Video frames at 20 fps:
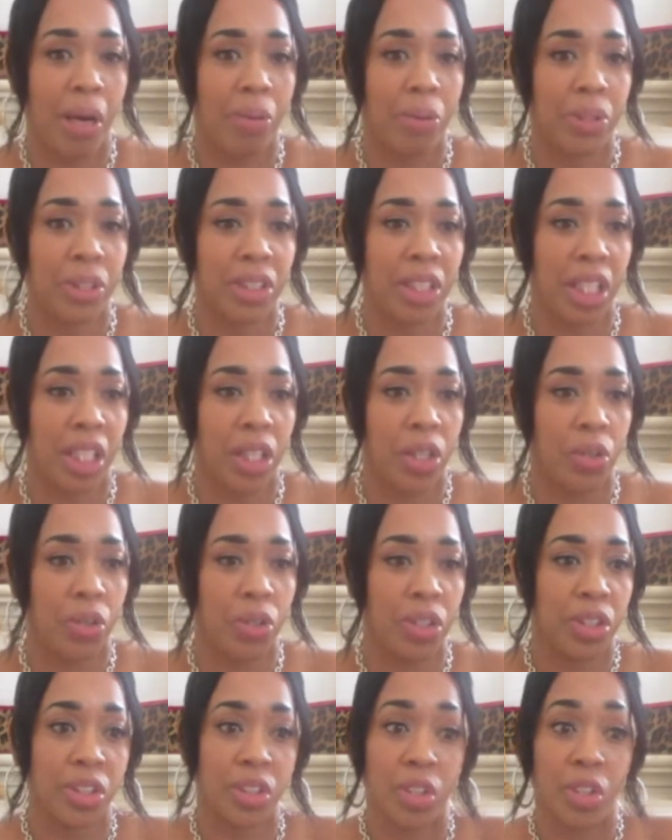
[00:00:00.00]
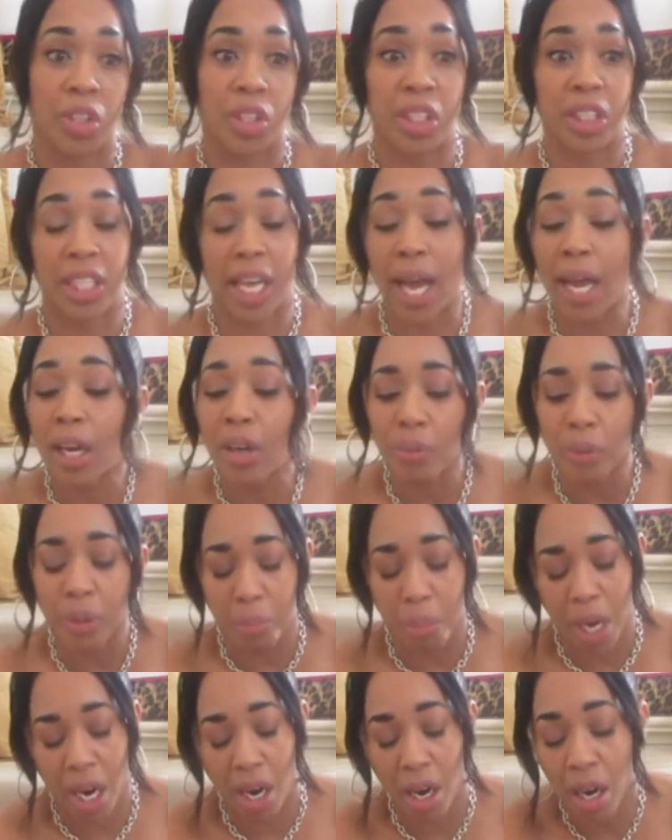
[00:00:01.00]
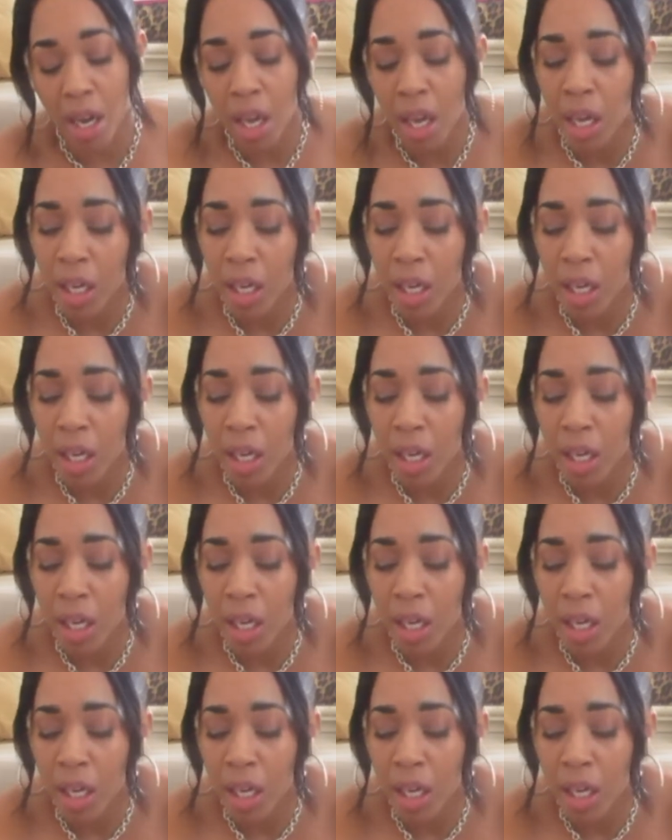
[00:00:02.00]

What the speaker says: I would say go to Circa Daiquiri Bar.